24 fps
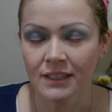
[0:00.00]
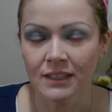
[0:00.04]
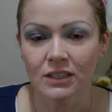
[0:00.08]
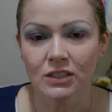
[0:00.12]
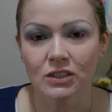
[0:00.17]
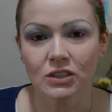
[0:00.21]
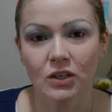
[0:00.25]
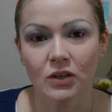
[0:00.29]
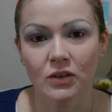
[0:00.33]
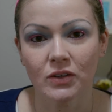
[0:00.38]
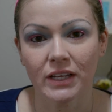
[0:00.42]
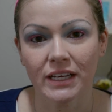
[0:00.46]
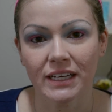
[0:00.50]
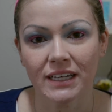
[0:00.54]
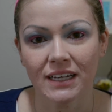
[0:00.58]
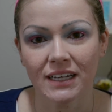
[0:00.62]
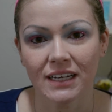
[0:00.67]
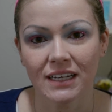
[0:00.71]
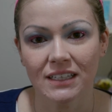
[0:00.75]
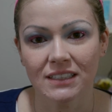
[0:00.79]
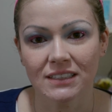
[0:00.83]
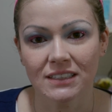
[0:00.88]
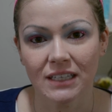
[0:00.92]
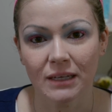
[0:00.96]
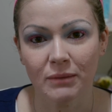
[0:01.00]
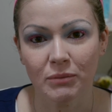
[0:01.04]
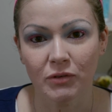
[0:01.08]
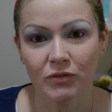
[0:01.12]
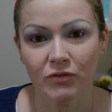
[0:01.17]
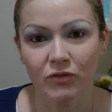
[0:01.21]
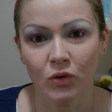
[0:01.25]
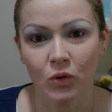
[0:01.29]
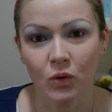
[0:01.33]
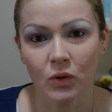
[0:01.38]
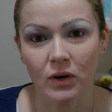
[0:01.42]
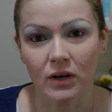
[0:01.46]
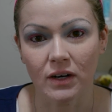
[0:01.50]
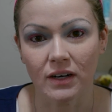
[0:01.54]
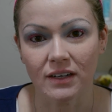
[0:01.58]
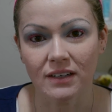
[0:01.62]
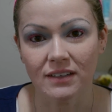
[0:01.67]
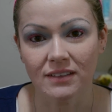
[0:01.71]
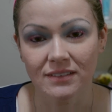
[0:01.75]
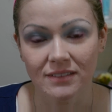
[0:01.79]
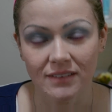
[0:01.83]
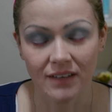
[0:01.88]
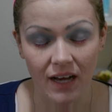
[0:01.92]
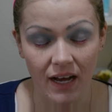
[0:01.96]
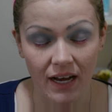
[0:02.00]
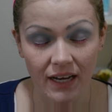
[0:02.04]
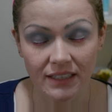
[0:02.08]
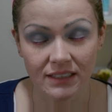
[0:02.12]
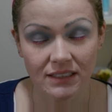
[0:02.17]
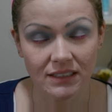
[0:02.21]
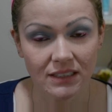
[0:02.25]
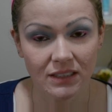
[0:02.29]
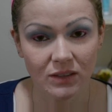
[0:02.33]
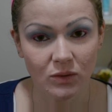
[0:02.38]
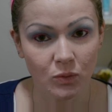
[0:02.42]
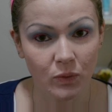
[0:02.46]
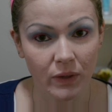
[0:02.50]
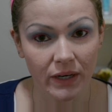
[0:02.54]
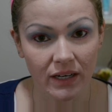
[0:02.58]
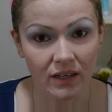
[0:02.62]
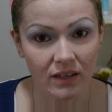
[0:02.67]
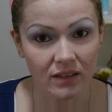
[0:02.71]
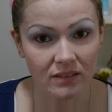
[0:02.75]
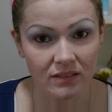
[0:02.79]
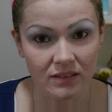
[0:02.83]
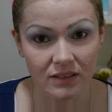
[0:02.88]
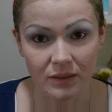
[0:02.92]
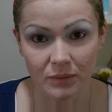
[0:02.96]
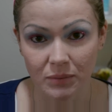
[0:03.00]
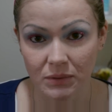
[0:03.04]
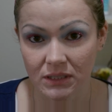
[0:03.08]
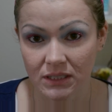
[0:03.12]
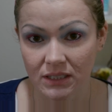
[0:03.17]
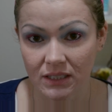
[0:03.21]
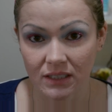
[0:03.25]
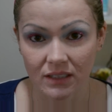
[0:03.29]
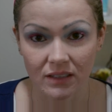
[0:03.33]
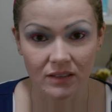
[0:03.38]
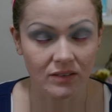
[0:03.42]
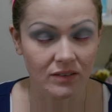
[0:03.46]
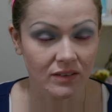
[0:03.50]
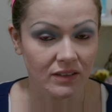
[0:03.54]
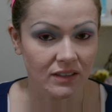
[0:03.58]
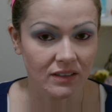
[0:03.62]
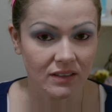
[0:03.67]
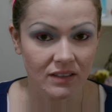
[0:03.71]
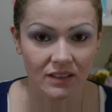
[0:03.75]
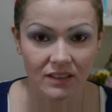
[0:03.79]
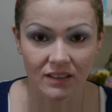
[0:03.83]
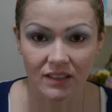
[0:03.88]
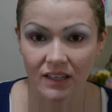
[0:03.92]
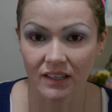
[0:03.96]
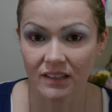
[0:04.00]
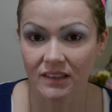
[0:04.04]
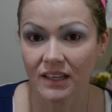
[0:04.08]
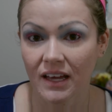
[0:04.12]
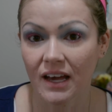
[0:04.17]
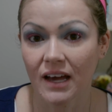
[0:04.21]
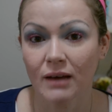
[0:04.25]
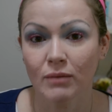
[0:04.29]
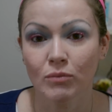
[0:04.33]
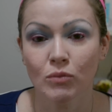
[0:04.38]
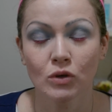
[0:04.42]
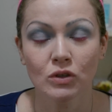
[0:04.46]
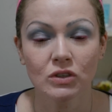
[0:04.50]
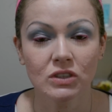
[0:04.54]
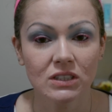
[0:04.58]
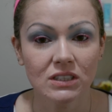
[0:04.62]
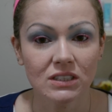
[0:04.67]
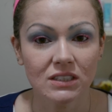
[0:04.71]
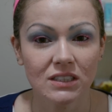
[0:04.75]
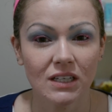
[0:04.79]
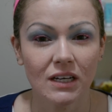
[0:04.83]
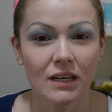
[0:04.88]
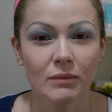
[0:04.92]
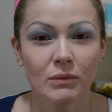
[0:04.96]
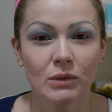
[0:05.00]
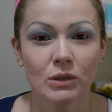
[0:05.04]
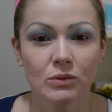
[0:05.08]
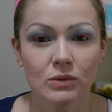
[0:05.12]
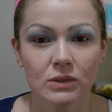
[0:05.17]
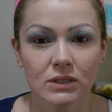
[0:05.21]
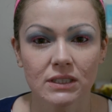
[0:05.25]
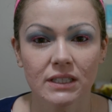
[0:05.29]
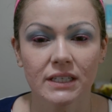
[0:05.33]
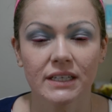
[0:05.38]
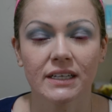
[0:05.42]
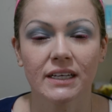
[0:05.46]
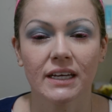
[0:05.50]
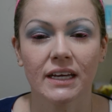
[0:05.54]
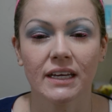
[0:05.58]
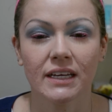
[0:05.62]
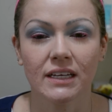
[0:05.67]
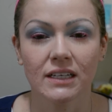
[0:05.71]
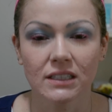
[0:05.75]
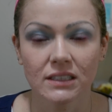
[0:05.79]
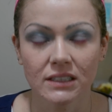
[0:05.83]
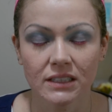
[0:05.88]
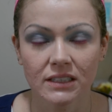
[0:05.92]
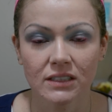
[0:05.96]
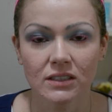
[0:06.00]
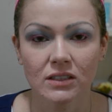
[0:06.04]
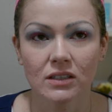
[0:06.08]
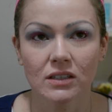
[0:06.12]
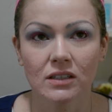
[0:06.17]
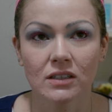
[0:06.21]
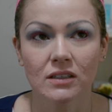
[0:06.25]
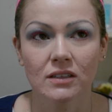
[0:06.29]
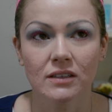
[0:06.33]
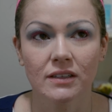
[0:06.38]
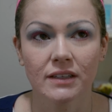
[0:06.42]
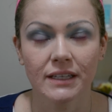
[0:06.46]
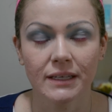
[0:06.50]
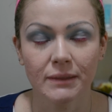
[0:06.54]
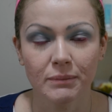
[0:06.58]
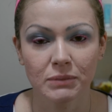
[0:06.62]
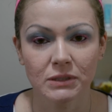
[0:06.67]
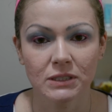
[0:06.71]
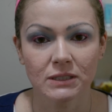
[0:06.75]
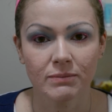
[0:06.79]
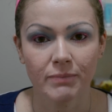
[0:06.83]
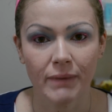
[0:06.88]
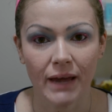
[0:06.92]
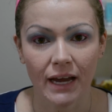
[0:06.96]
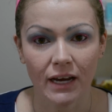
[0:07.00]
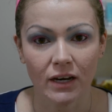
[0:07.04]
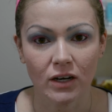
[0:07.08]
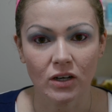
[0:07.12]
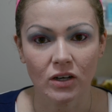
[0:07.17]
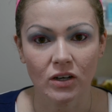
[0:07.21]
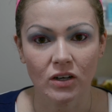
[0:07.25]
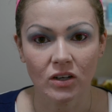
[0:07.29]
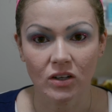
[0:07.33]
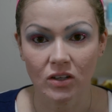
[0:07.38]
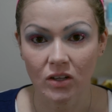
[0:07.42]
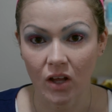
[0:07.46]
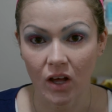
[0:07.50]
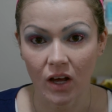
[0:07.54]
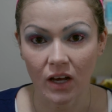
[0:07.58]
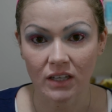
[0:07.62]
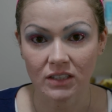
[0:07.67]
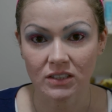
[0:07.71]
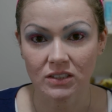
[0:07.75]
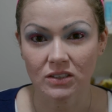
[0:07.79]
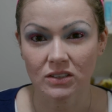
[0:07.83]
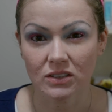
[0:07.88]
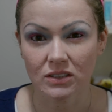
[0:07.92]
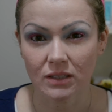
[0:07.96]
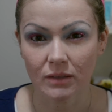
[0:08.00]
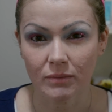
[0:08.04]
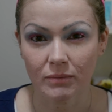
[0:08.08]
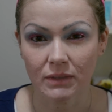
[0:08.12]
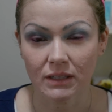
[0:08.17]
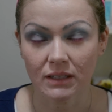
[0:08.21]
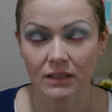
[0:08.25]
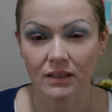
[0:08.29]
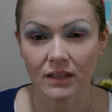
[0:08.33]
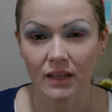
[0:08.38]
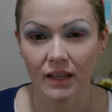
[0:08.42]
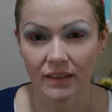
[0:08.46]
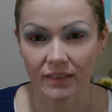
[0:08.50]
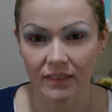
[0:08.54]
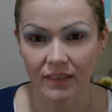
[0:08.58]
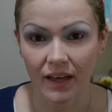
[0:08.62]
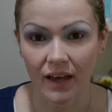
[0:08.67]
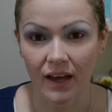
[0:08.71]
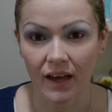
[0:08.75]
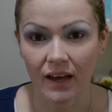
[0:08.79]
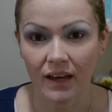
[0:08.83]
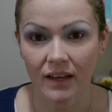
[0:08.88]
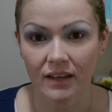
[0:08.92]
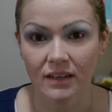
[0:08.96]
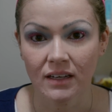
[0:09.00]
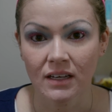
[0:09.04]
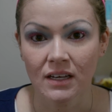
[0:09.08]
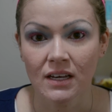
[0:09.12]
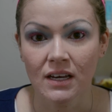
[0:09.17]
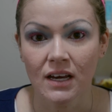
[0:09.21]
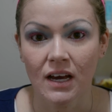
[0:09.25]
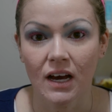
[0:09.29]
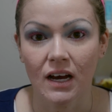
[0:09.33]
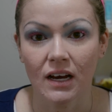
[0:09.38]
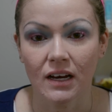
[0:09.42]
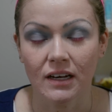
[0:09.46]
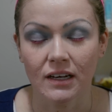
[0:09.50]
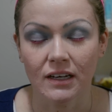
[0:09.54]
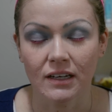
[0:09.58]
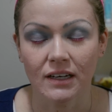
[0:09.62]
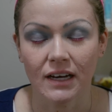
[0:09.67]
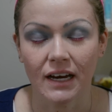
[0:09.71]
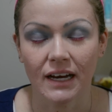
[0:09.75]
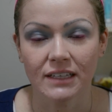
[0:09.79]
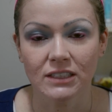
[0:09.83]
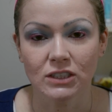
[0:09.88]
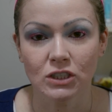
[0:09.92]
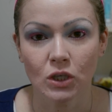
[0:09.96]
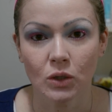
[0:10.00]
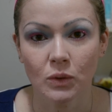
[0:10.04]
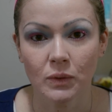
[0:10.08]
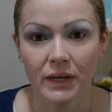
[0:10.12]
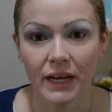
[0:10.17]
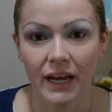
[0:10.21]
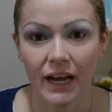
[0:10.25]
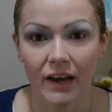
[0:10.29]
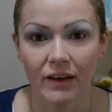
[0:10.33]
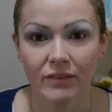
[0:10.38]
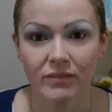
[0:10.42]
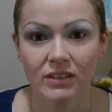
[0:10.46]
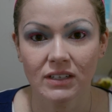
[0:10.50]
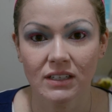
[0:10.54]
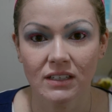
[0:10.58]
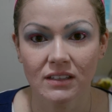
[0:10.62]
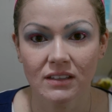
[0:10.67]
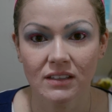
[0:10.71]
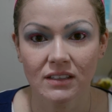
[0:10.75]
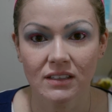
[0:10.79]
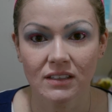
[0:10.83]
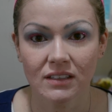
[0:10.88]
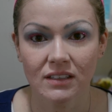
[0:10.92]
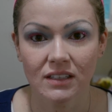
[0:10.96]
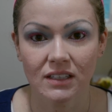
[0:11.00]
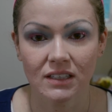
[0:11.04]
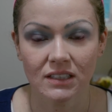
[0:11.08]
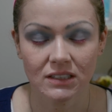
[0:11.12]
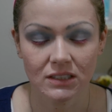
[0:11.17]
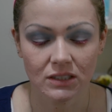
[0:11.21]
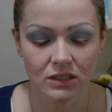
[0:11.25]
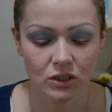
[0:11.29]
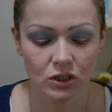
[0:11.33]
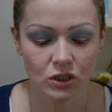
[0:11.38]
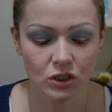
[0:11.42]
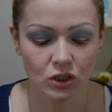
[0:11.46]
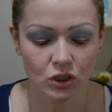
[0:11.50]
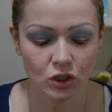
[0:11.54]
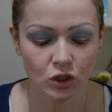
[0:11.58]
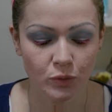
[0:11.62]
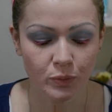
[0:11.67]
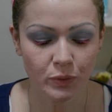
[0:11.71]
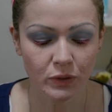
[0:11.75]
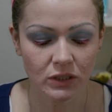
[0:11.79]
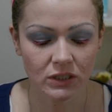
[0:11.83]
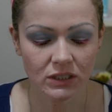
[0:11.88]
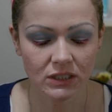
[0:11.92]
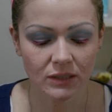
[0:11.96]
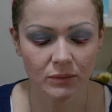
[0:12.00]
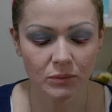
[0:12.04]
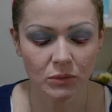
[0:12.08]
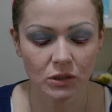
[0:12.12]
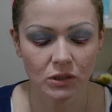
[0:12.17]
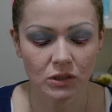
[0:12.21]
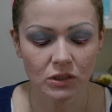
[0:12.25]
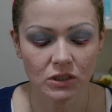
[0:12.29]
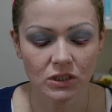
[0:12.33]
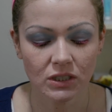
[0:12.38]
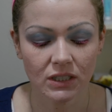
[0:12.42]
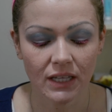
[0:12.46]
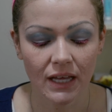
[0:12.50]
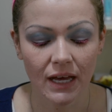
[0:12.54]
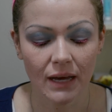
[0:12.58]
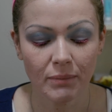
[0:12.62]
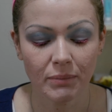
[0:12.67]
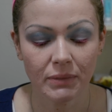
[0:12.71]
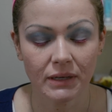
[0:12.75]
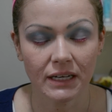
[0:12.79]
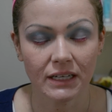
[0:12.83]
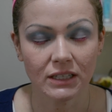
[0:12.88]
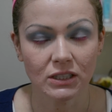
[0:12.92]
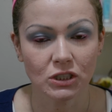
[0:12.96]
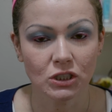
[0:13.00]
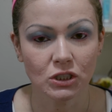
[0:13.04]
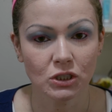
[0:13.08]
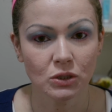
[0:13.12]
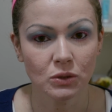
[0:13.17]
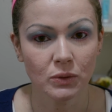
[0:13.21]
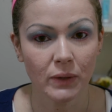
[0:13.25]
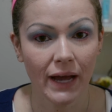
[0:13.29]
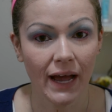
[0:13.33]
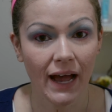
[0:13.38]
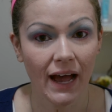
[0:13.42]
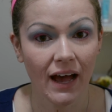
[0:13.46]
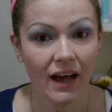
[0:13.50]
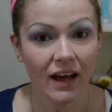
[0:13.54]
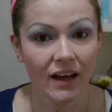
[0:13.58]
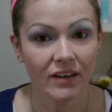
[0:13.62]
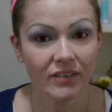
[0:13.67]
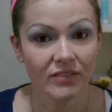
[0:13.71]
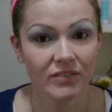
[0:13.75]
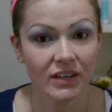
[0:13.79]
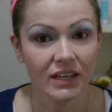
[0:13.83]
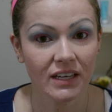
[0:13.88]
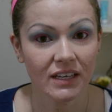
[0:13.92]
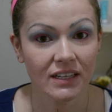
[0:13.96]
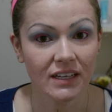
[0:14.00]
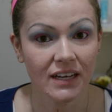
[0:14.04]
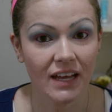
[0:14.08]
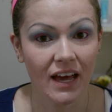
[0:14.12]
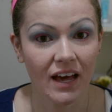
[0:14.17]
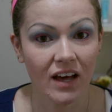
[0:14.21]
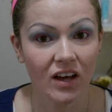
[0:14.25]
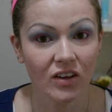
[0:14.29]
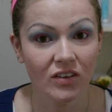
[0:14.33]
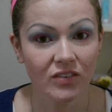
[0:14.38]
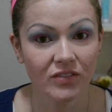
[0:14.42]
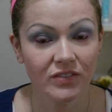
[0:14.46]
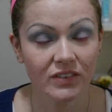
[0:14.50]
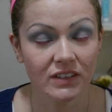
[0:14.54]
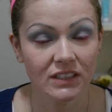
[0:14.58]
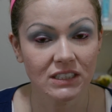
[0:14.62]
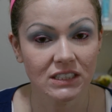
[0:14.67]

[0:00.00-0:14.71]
So like I had said before, I didn't wear lipstick or anything like that. Most of the time it was like a glitter lip smacker gloss or something like that. Uh, I don't have anything that's super similar to that, but I do have an e.l.f.